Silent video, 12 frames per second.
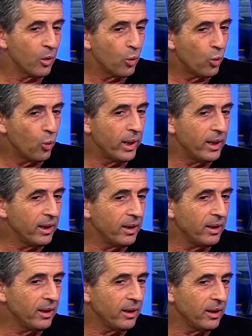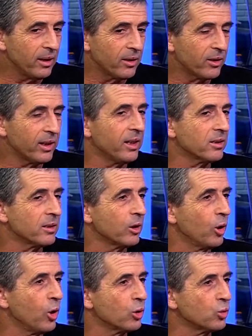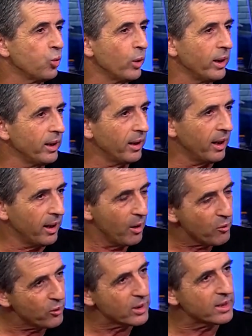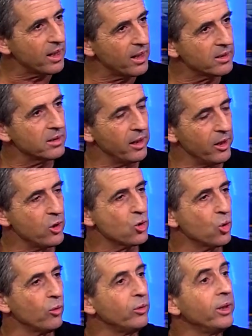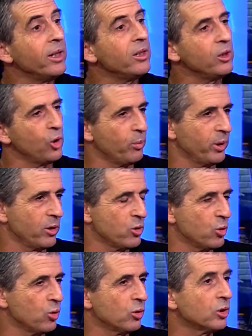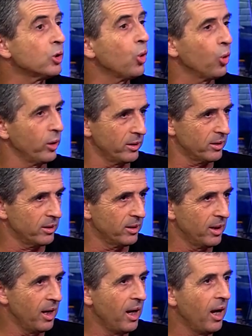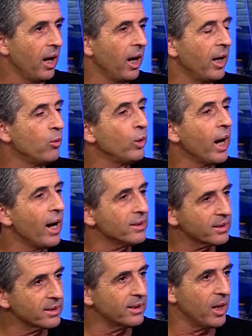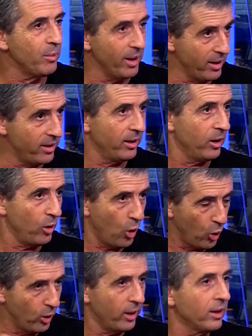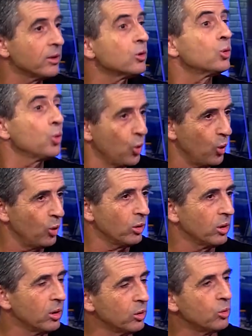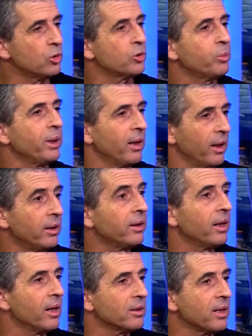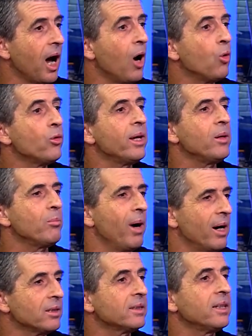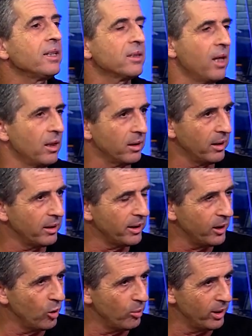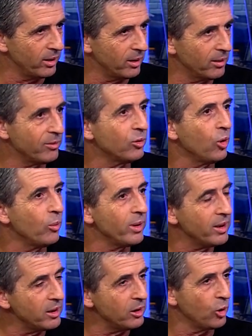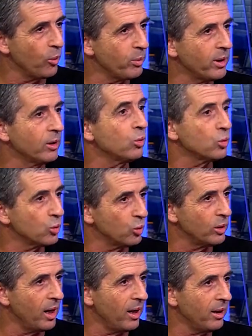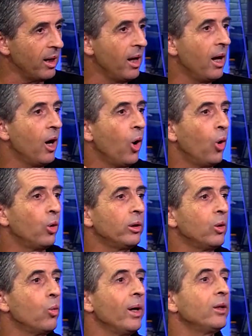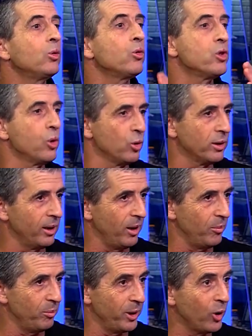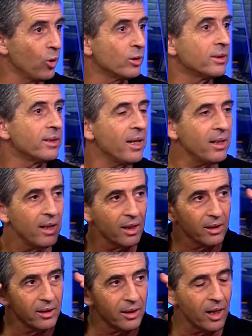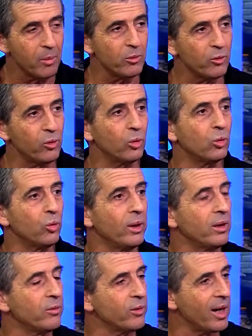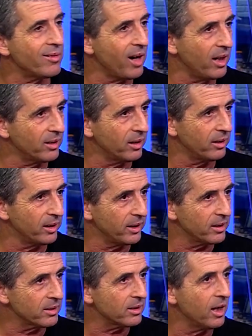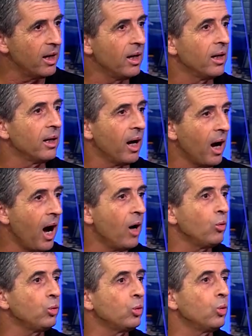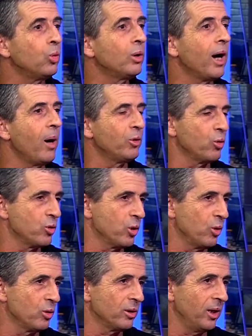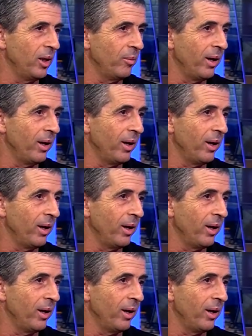We three years ago we emphasized the issue of the Ethiopian Jews' stories. Okay. And we asked them in their own Sukkot to speak and tell us how they marched 600 kilometers from Ethiopia to Sudan on the way to Jerusalem, because they dreamed for 2,500 years how to come to Jerusalem.